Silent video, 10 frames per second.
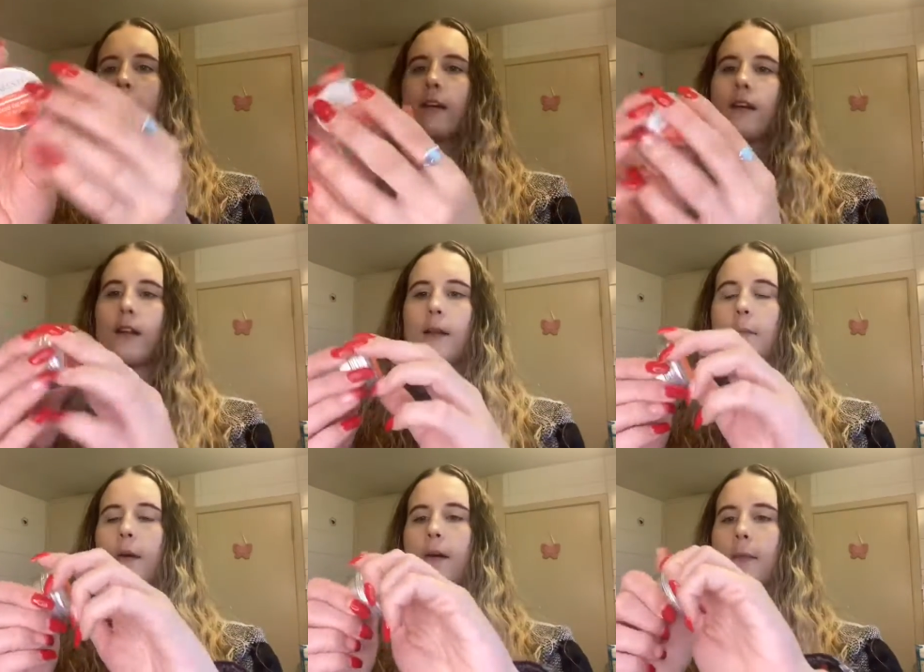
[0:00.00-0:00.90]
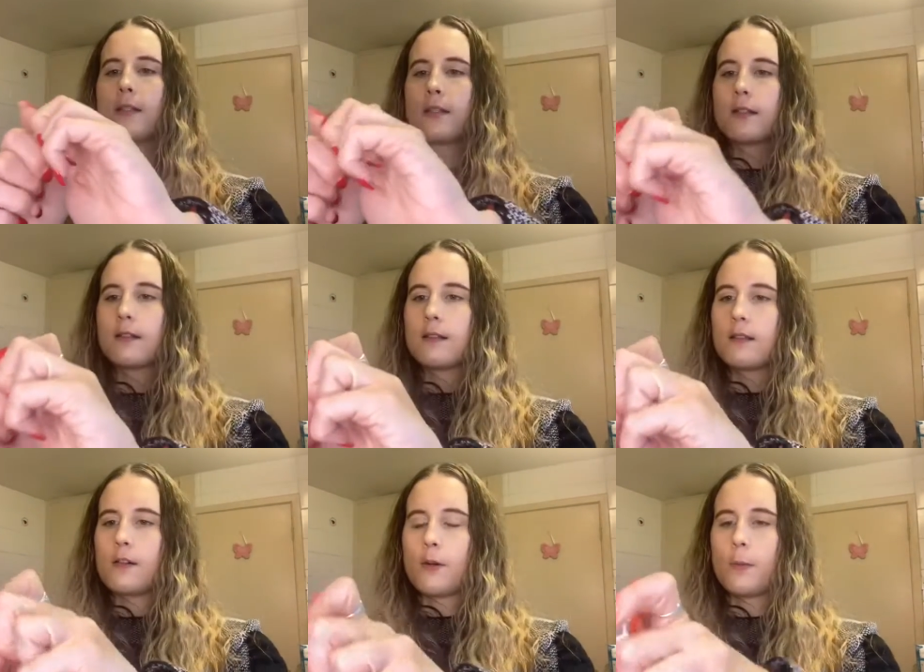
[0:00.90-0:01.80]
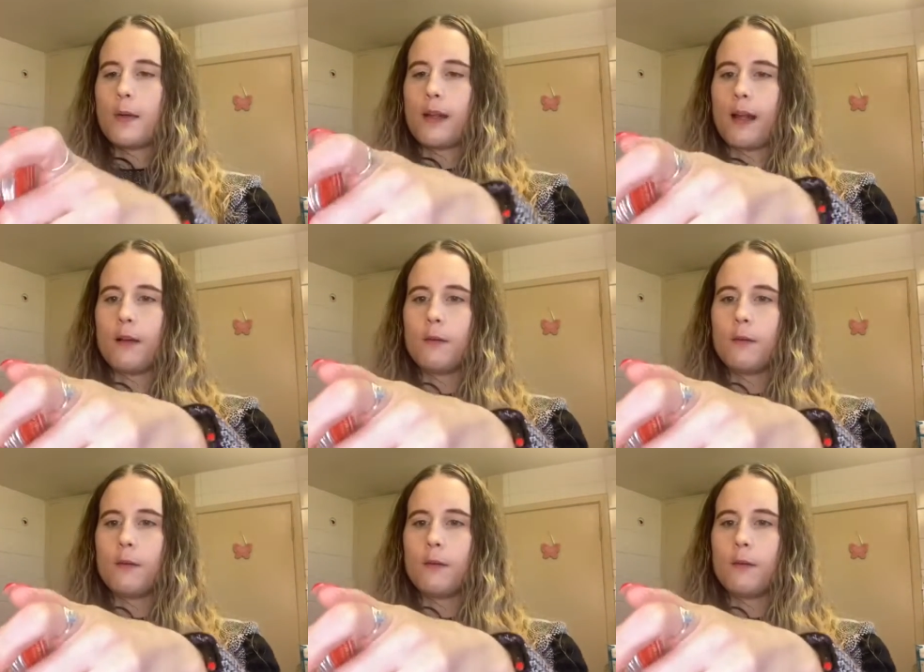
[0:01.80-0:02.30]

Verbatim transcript: lip balm. Let's open it out.